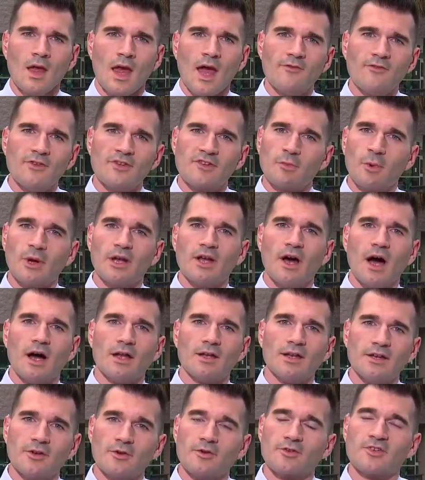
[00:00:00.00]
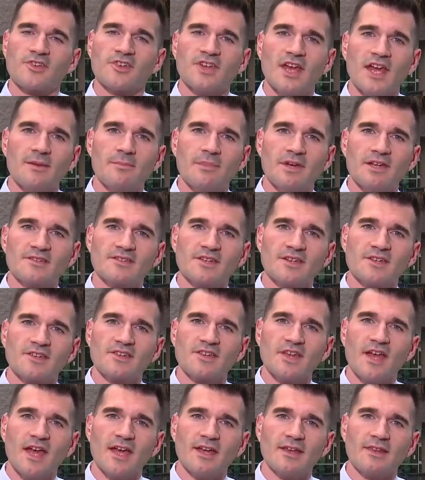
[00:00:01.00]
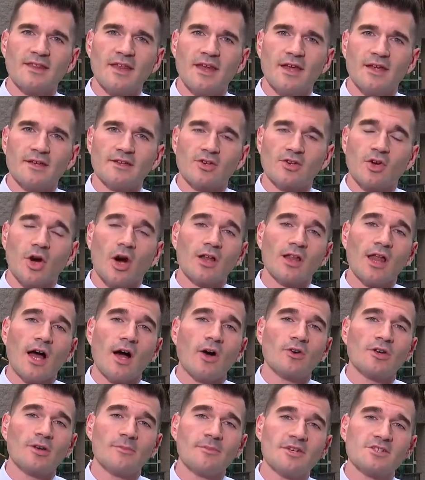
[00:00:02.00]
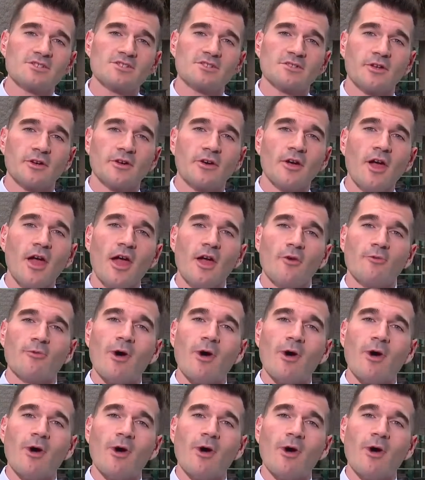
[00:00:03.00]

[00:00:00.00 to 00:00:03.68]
Evans went on in her statement to say that if you call out Commissioner